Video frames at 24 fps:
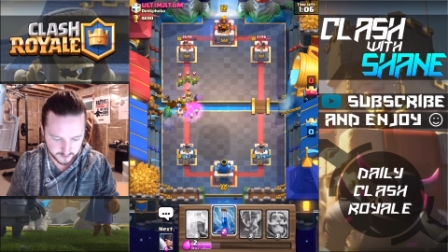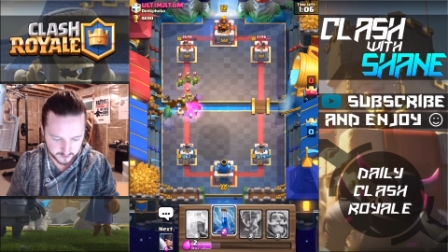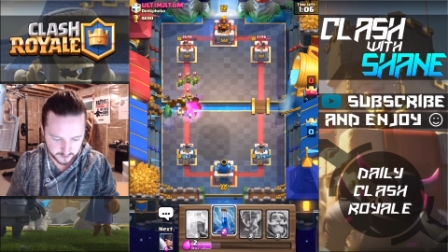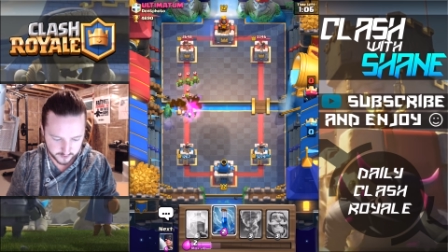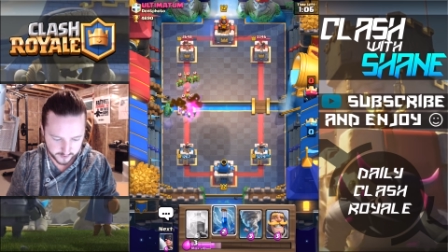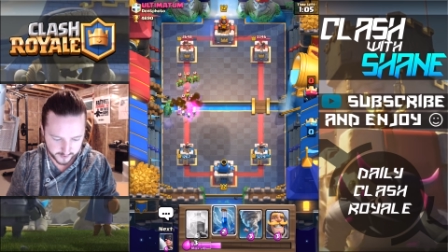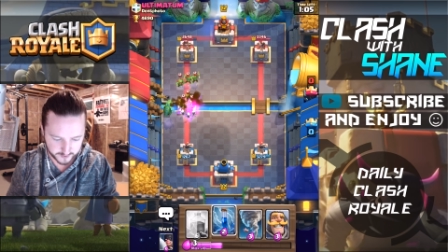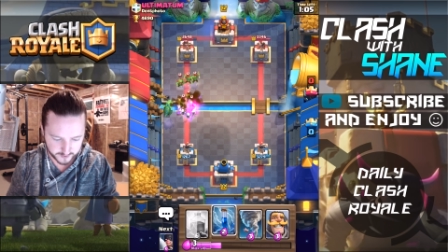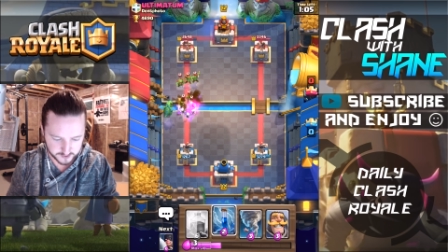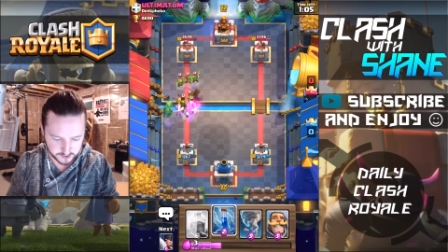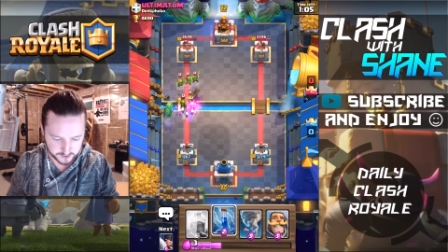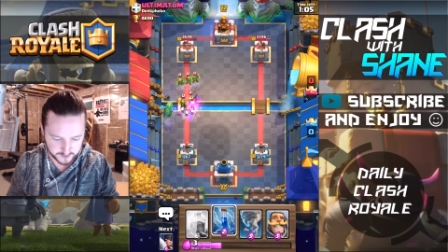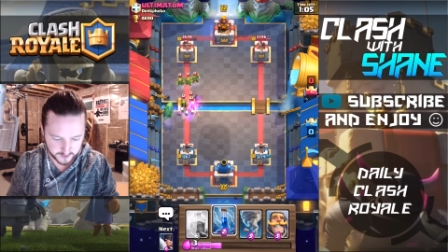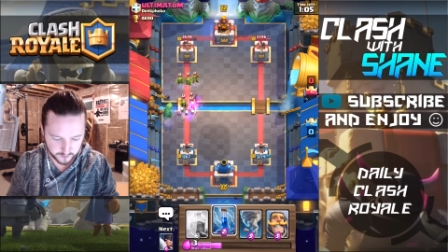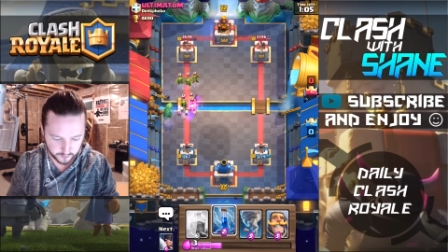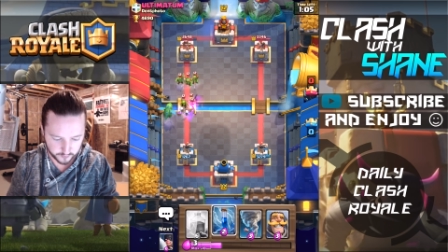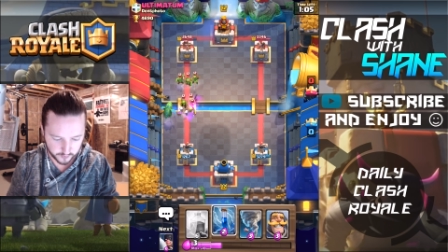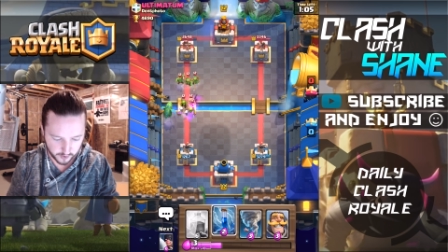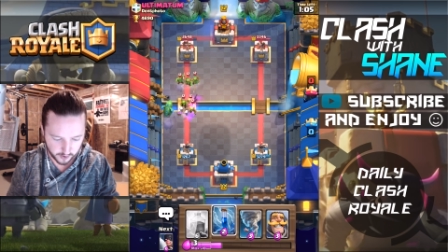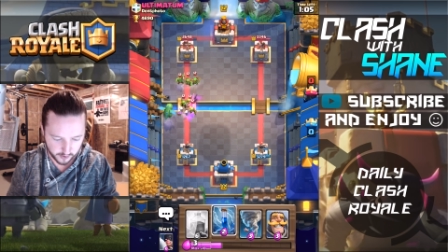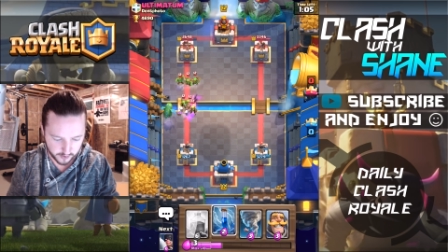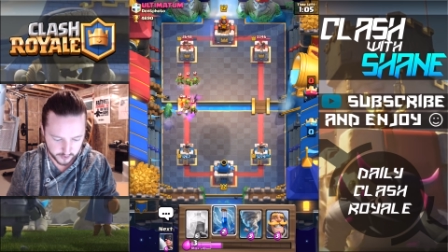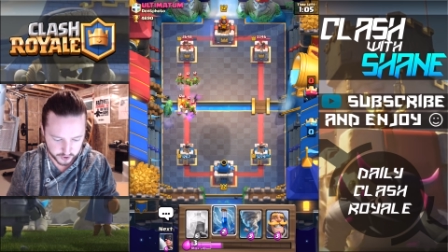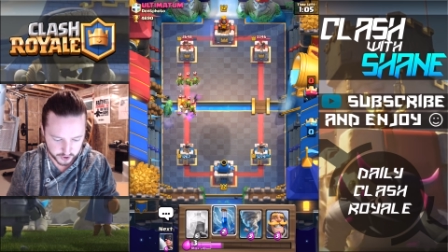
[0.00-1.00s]
All right, so the
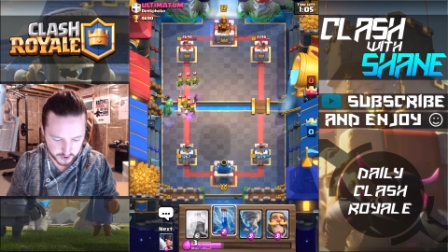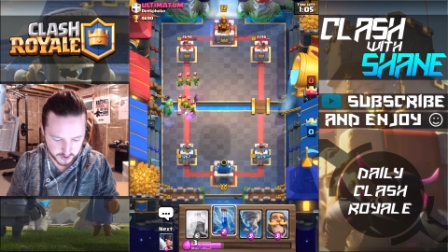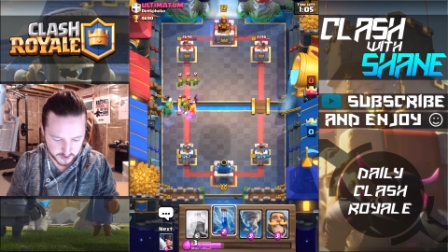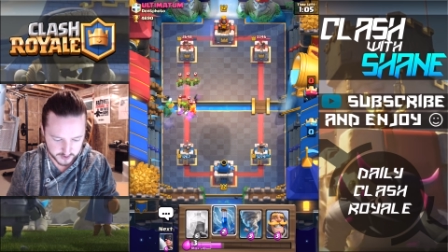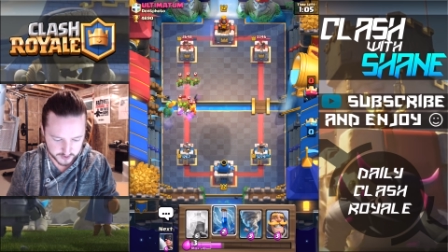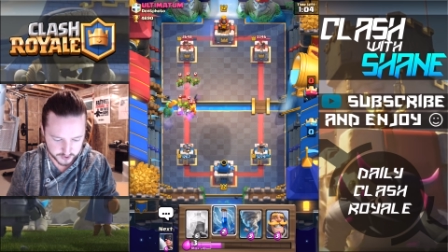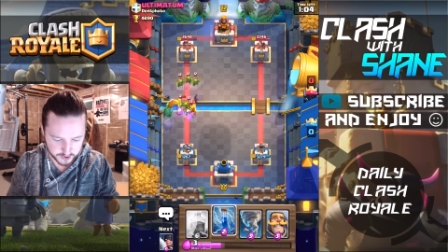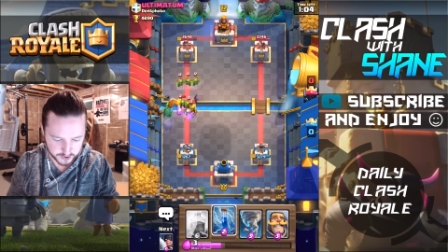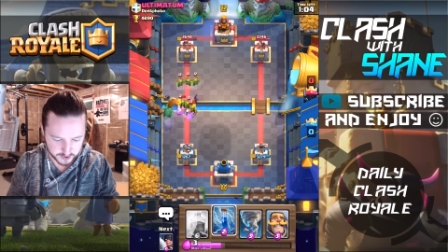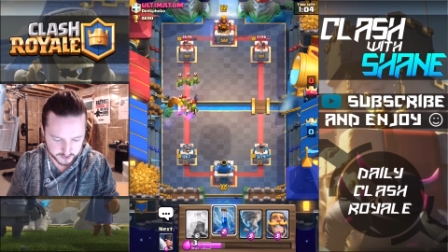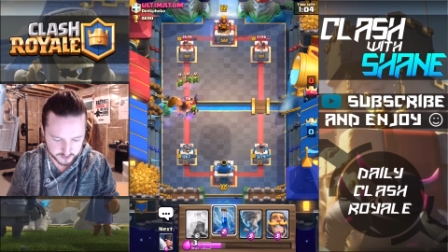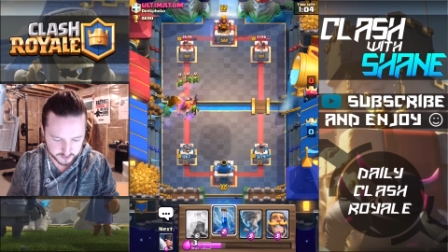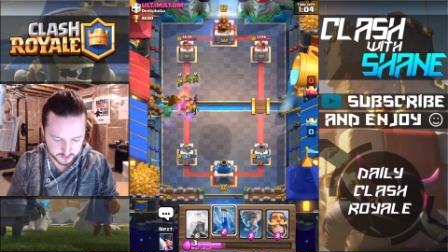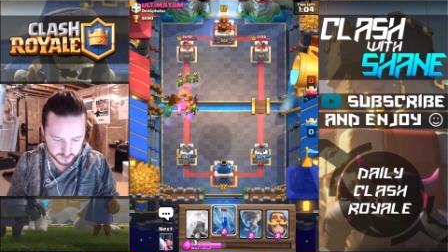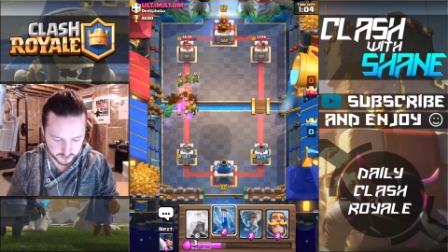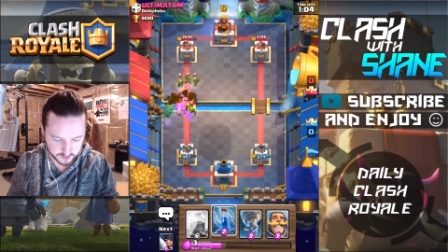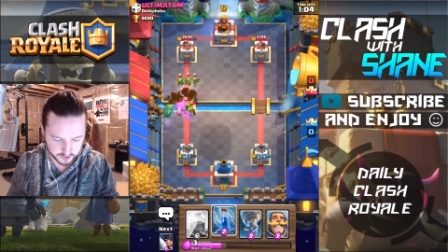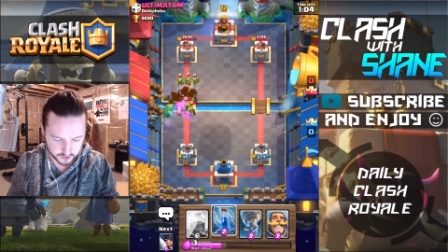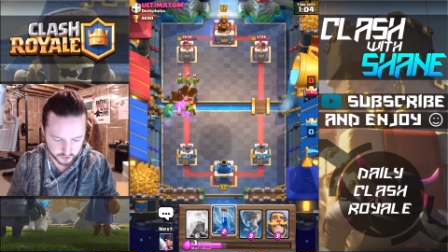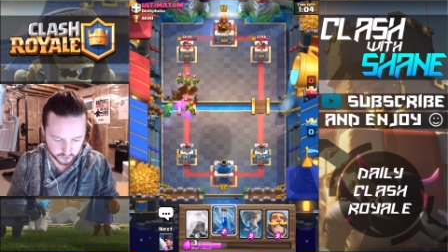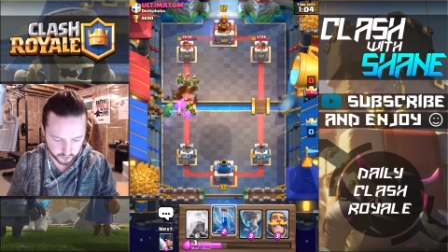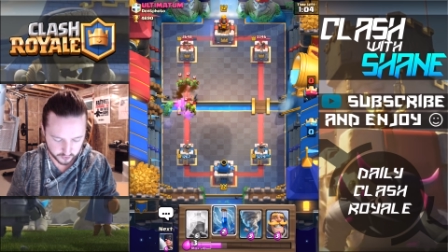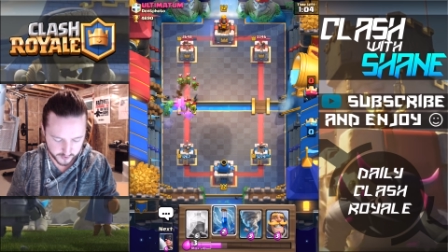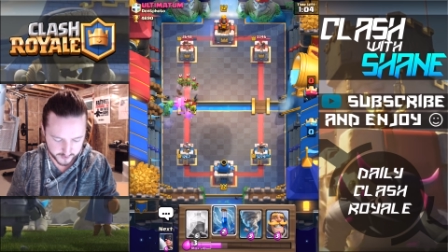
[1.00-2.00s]
RG is just
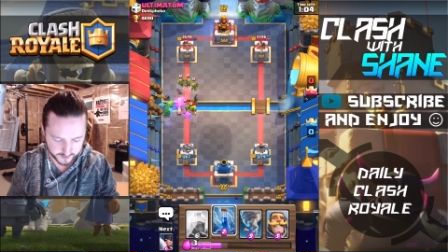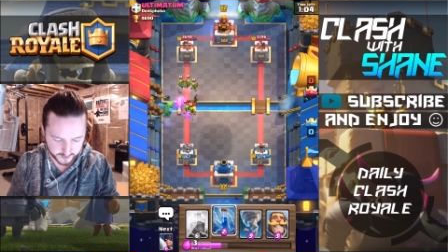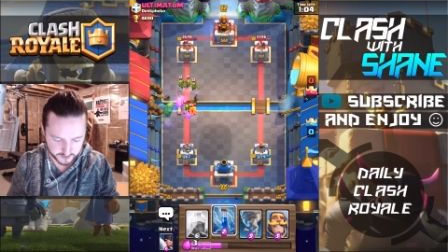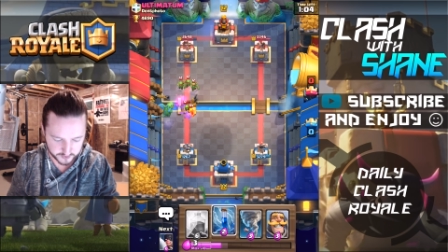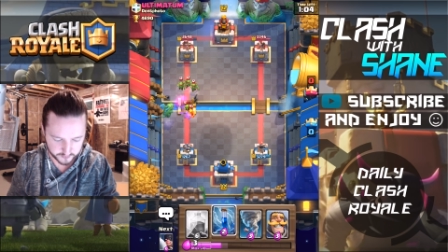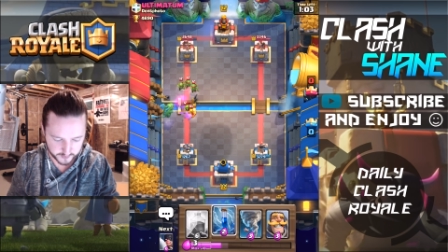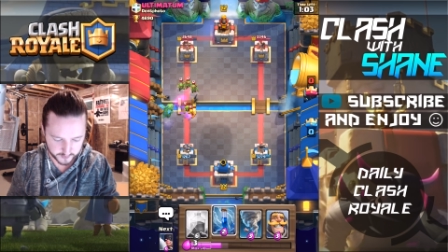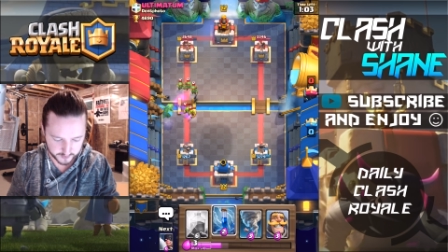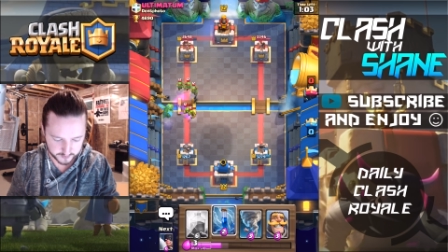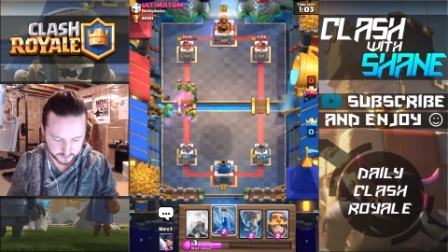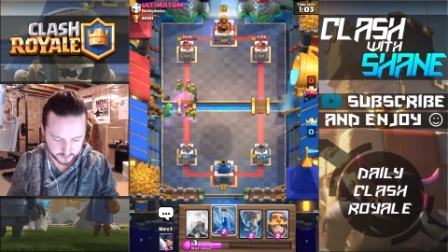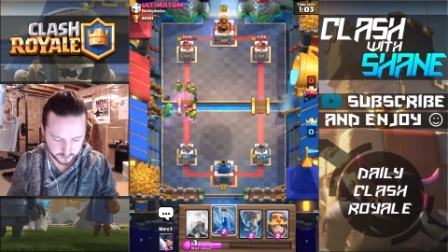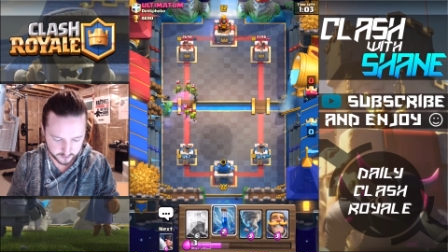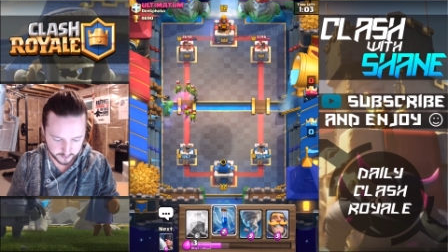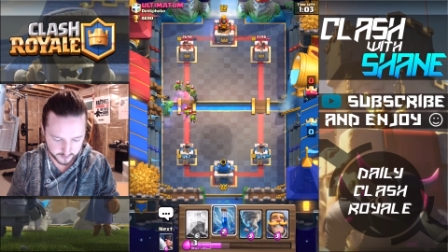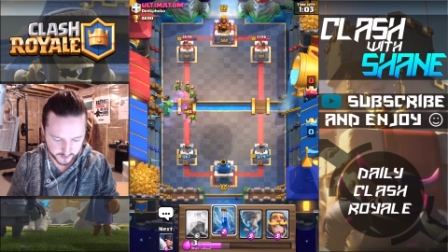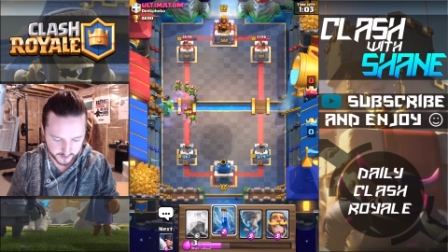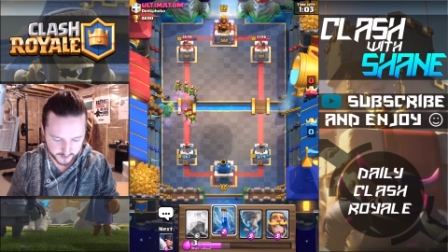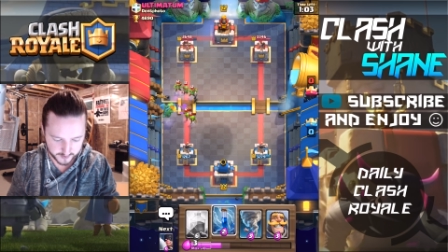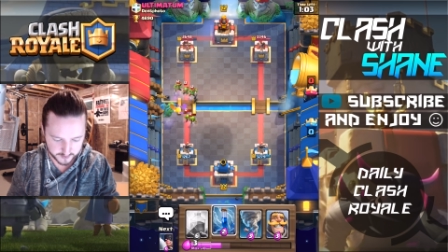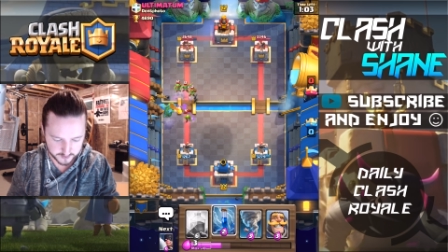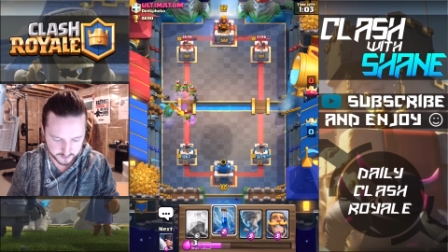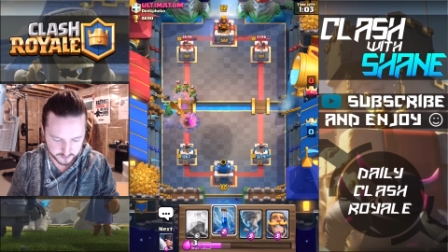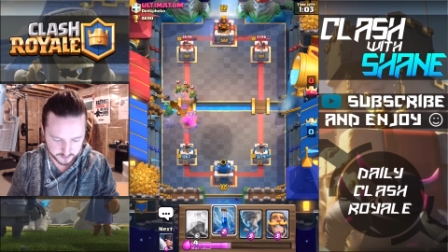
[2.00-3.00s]
destroying us right there,
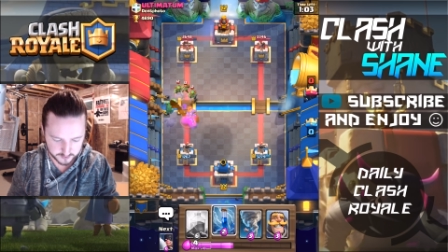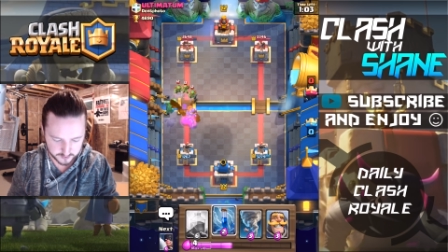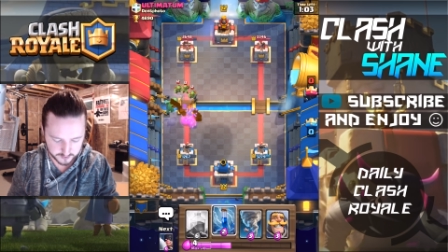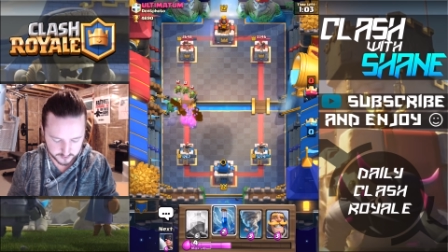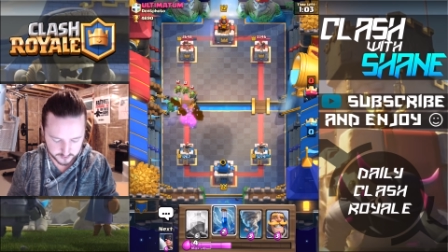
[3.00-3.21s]
guys.